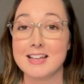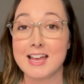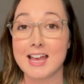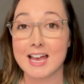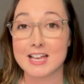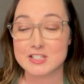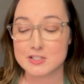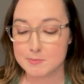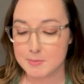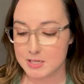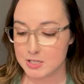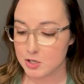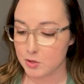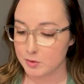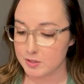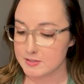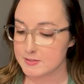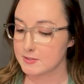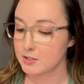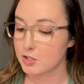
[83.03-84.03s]
As you may
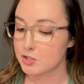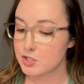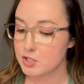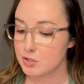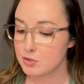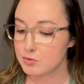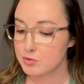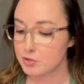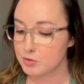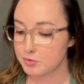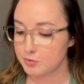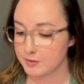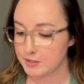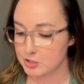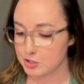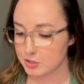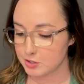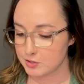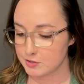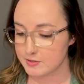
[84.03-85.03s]
notice, there are two new
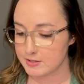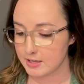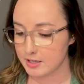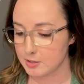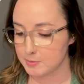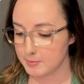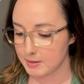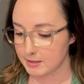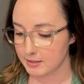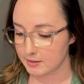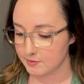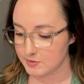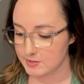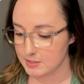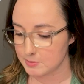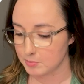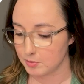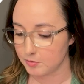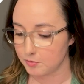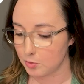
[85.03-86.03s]
features that you may not have seen
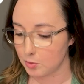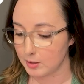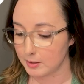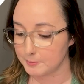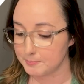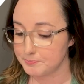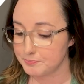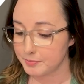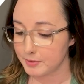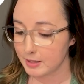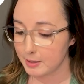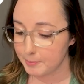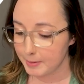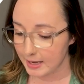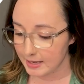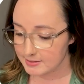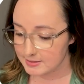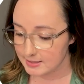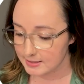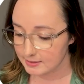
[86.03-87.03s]
before:
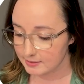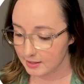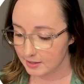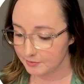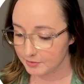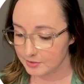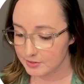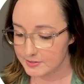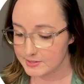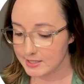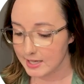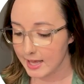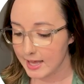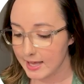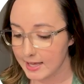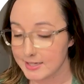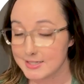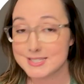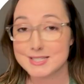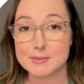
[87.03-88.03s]
capacity levels
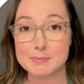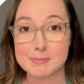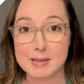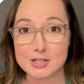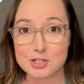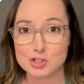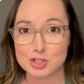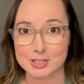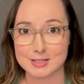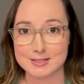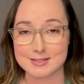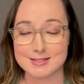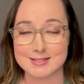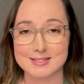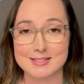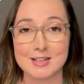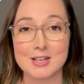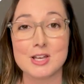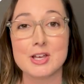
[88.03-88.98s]
and dimensions.